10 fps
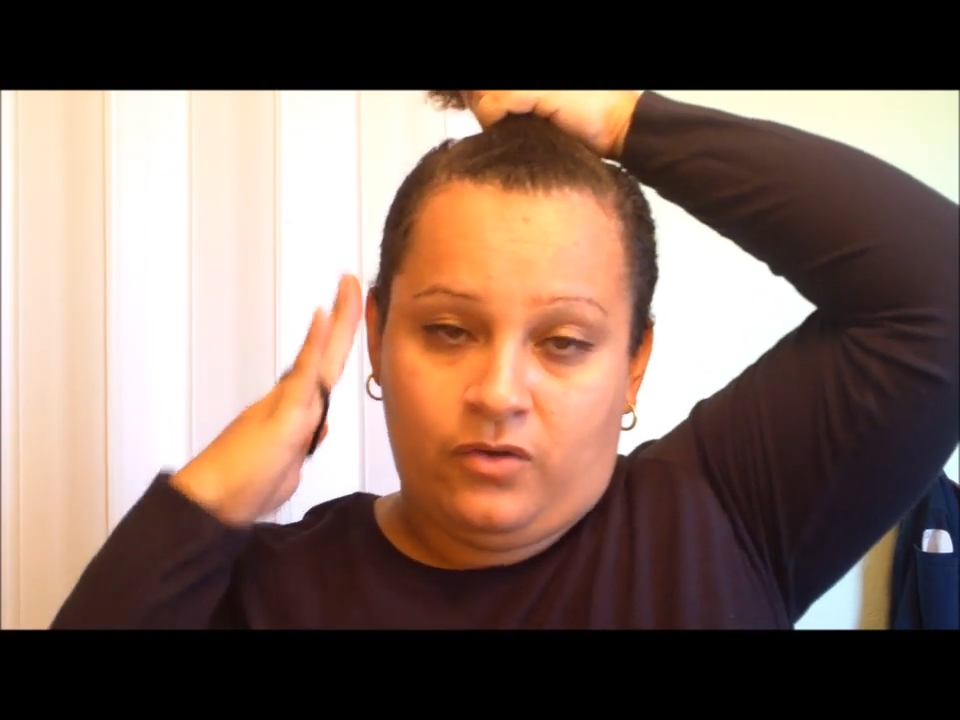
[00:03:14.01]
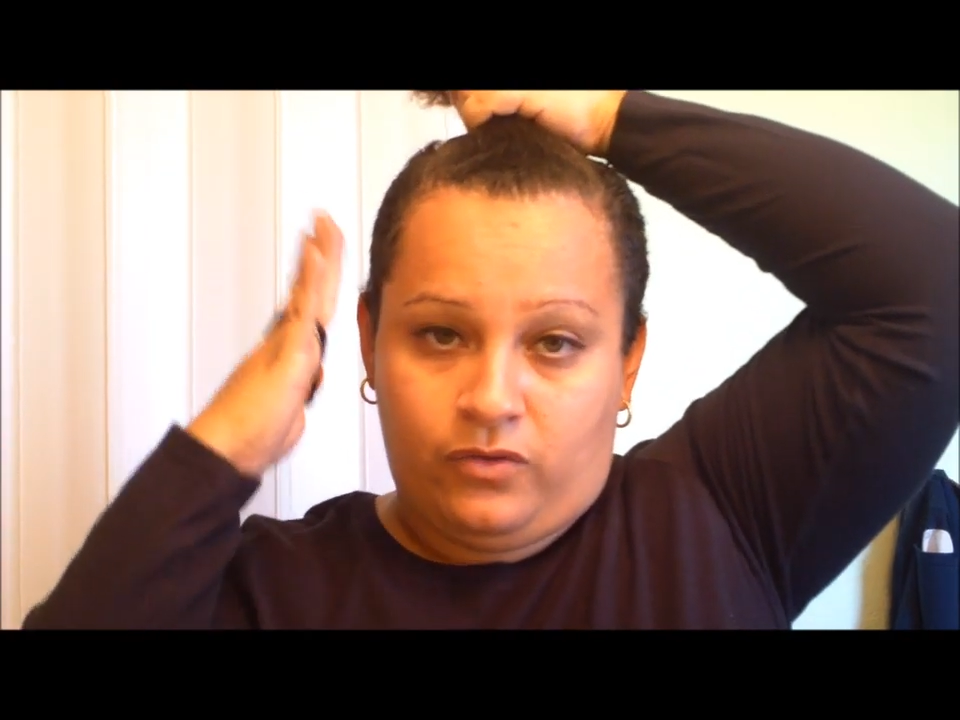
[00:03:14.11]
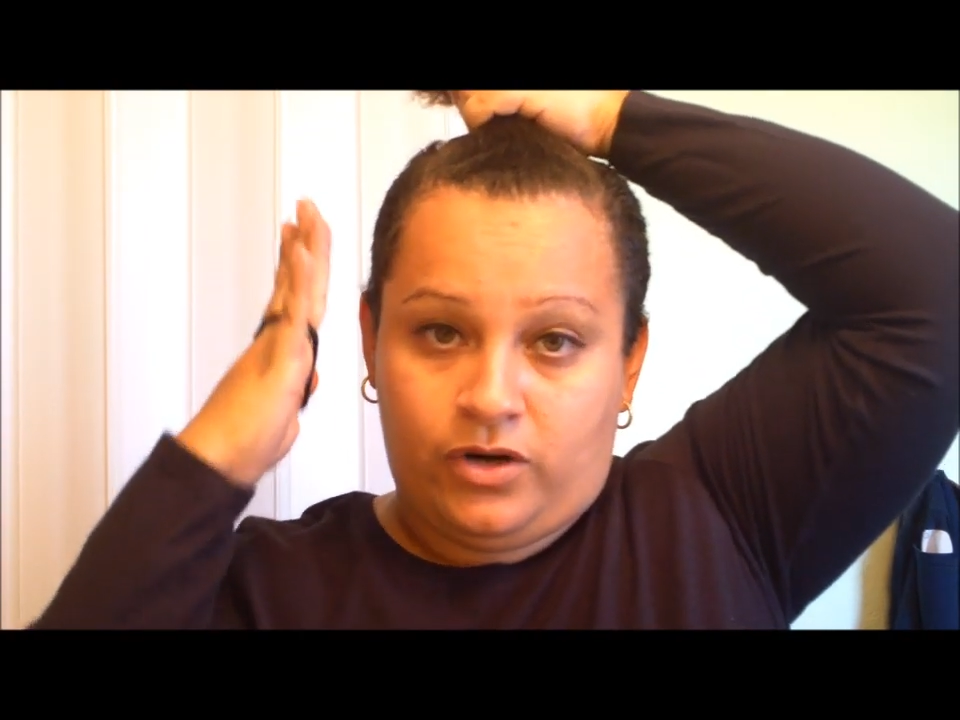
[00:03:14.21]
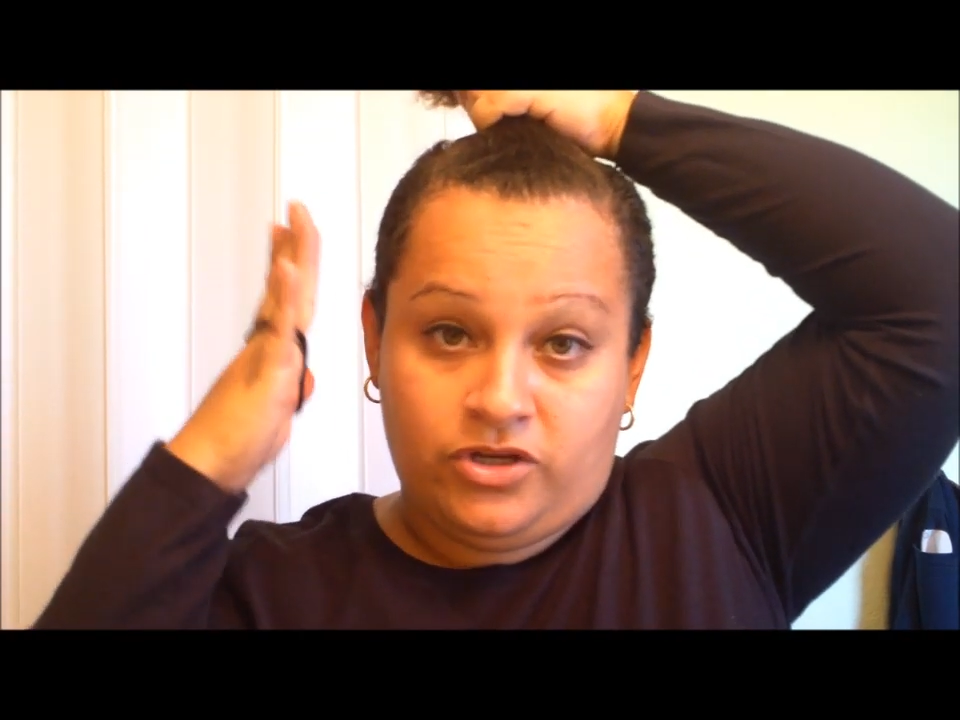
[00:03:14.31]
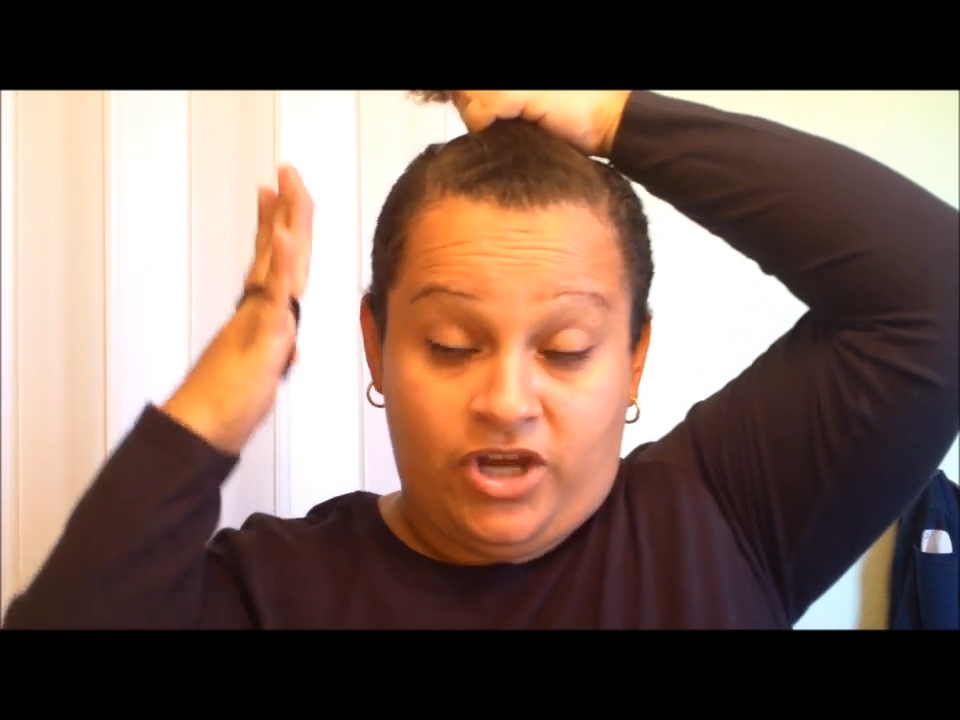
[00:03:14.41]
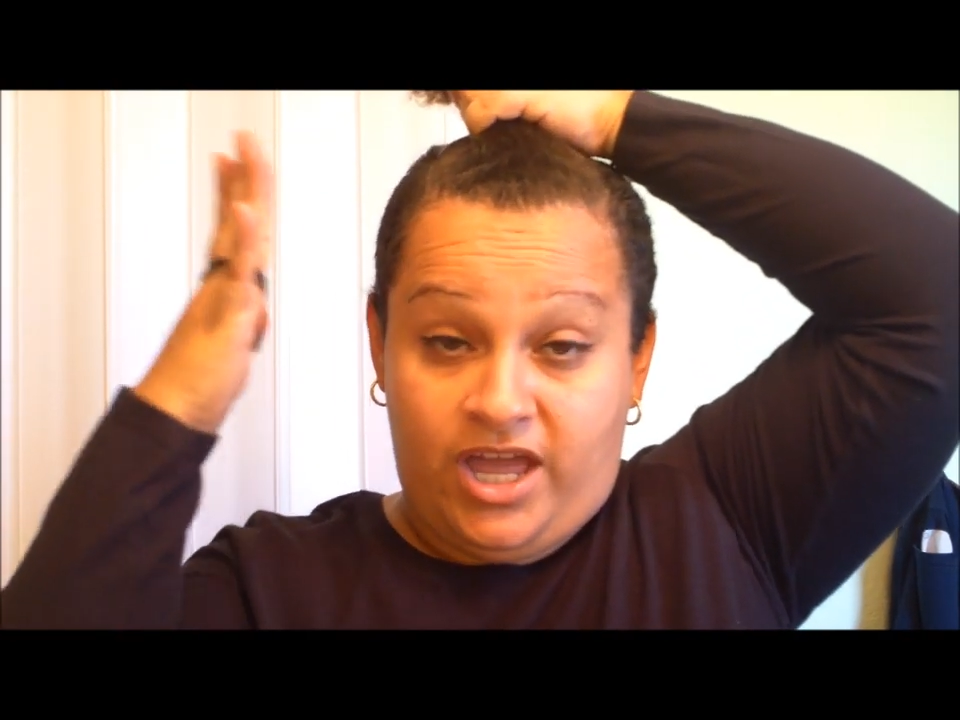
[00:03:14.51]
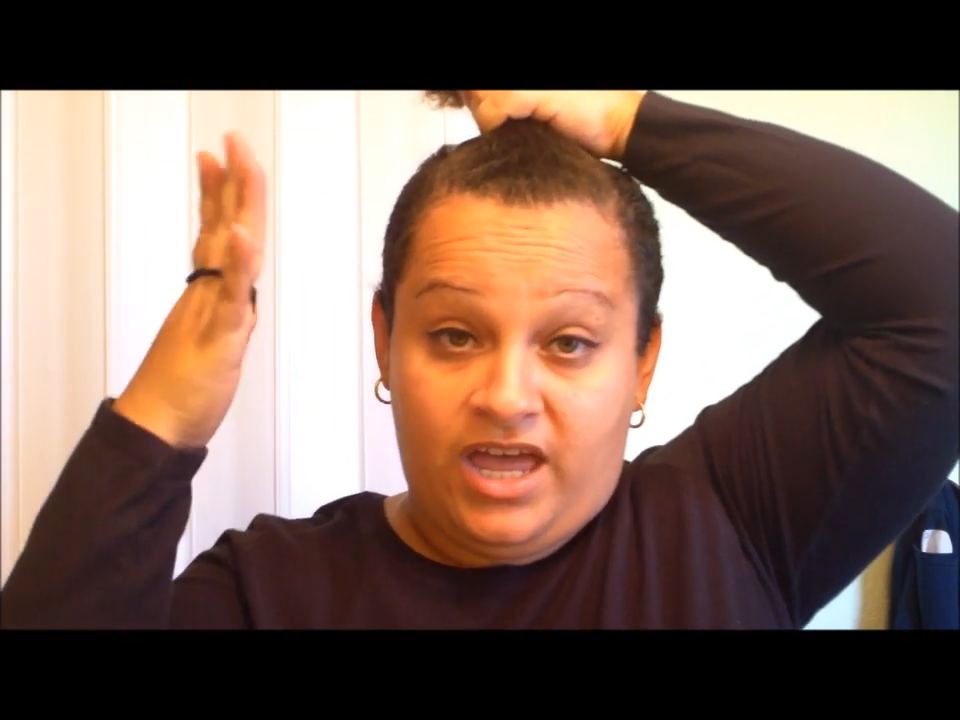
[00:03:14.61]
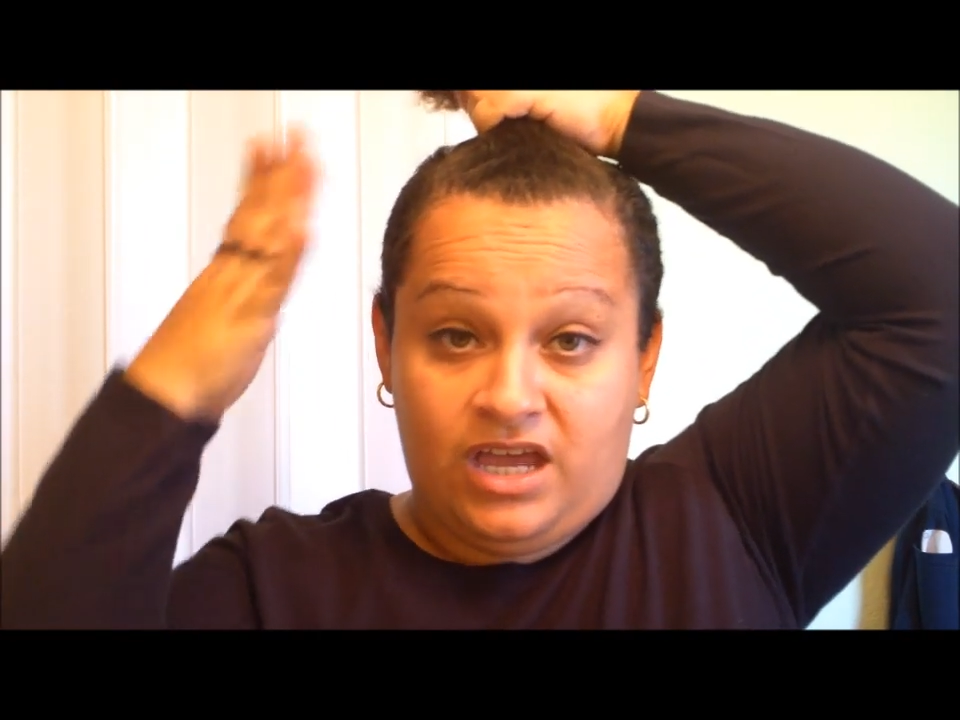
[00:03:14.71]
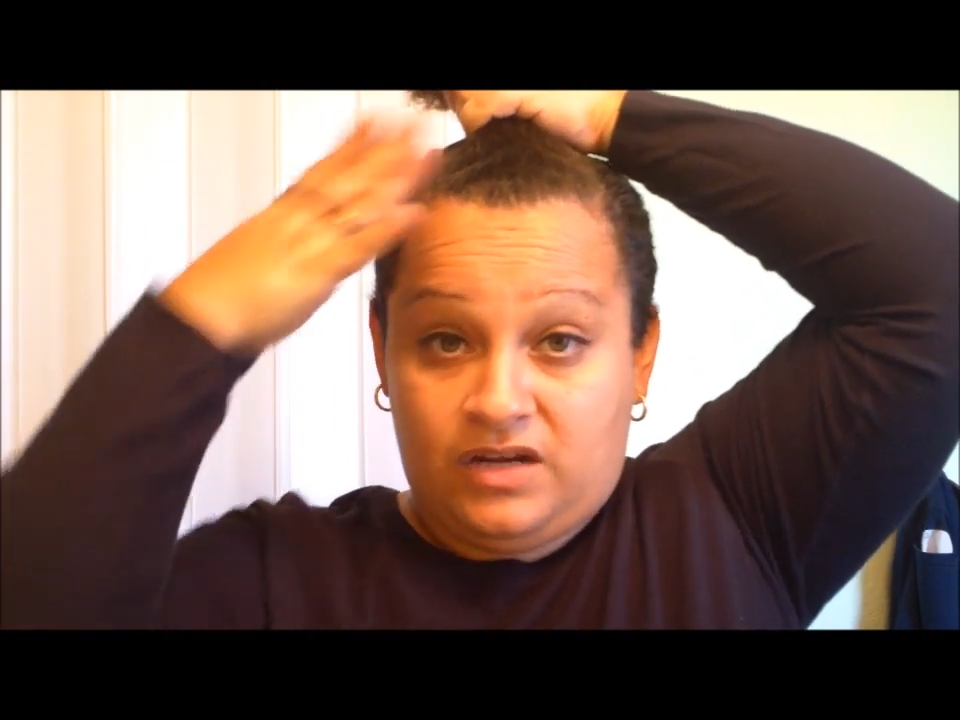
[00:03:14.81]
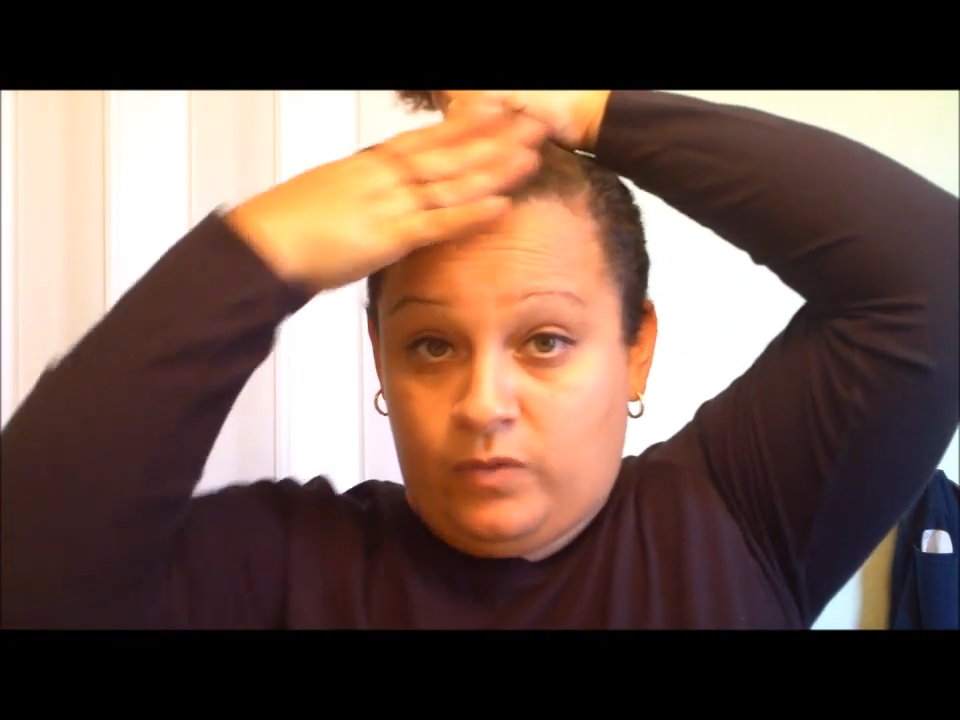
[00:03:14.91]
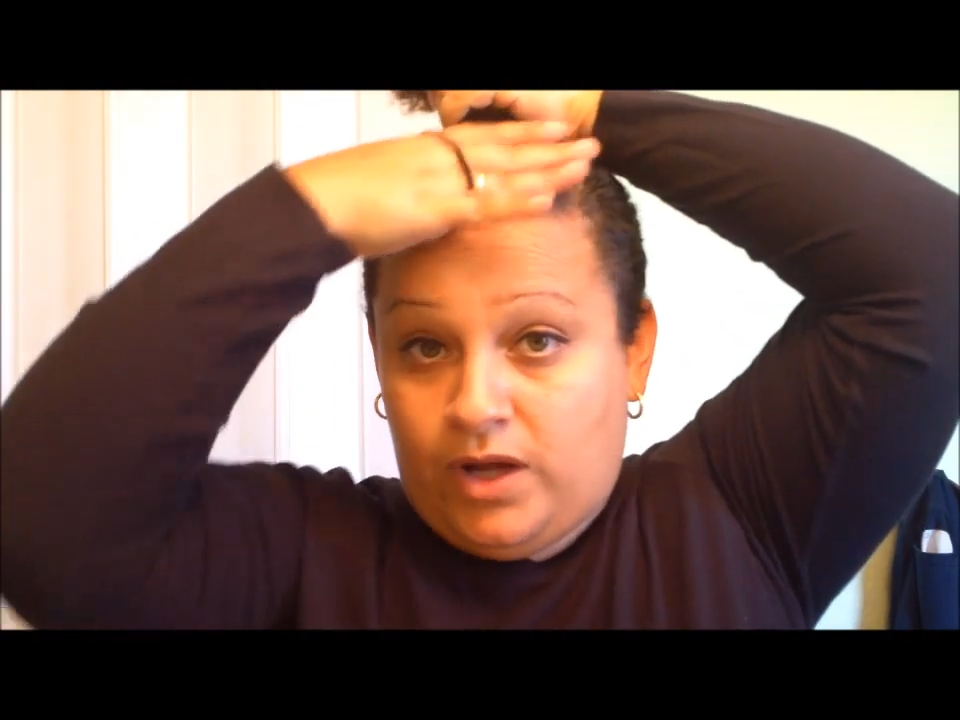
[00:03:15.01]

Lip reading: or on your head